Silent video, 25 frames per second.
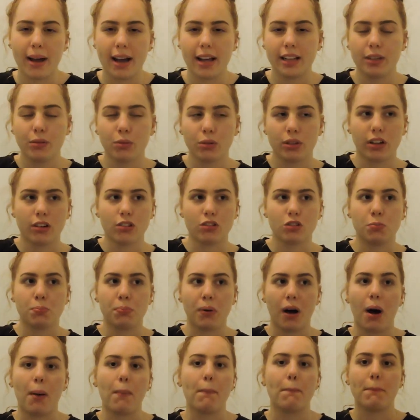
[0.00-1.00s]
about anyone else,
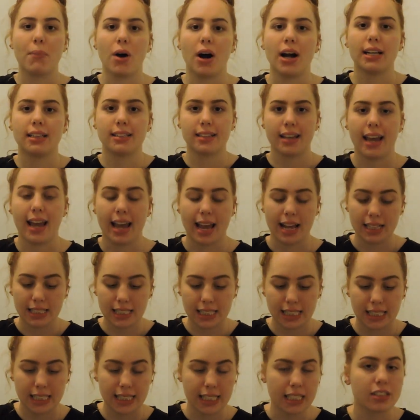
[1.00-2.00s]
but my tan
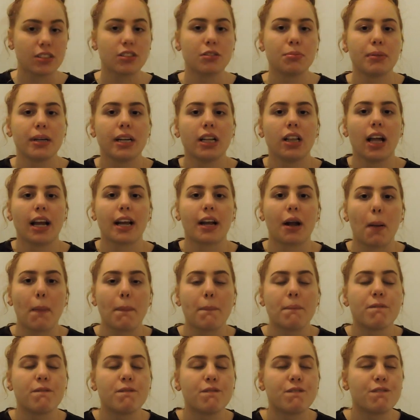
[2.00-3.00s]
sticks to me like
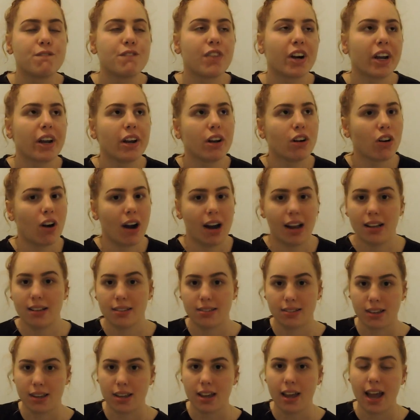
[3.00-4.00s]
freaking
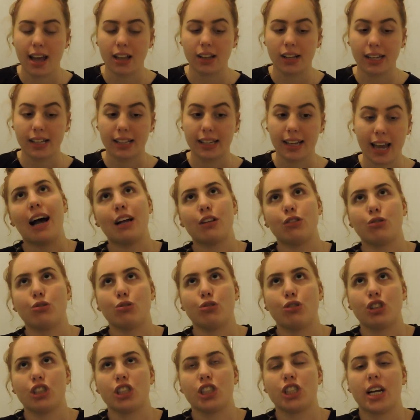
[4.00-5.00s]
crazy, and I do
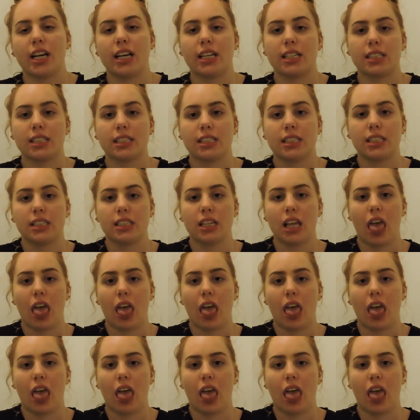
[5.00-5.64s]
suggest